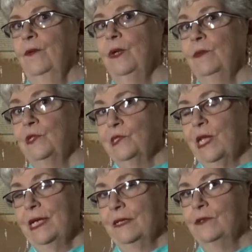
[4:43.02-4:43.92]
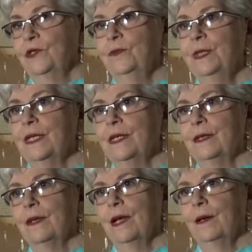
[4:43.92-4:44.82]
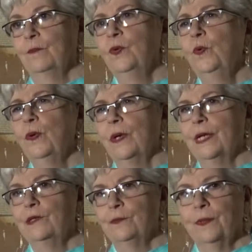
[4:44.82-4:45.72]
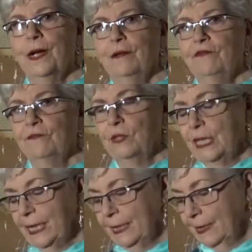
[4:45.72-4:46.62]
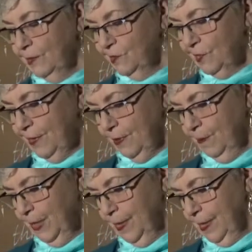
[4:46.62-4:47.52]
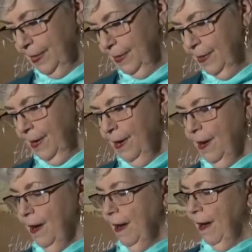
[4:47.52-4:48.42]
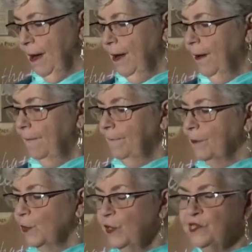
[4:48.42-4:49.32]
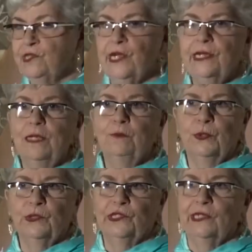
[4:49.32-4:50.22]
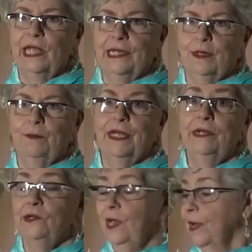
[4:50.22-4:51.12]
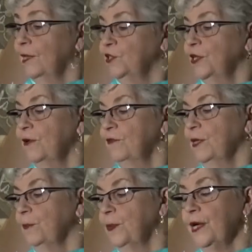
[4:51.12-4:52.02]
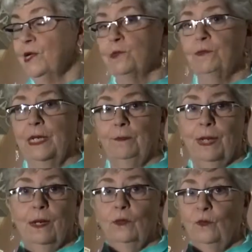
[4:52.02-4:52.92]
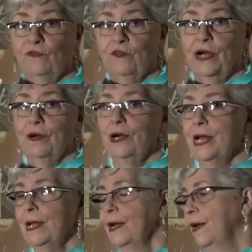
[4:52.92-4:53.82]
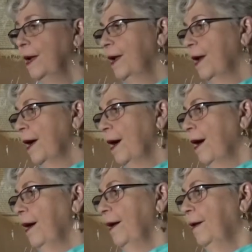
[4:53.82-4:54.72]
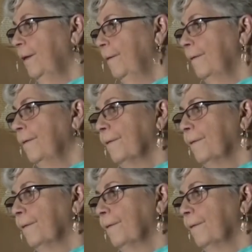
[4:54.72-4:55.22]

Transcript: what it was like to be uh, poor and deprived of land in South America. Um, we studied books like Pedagogy of the Oppressed by Paulo Freire, um,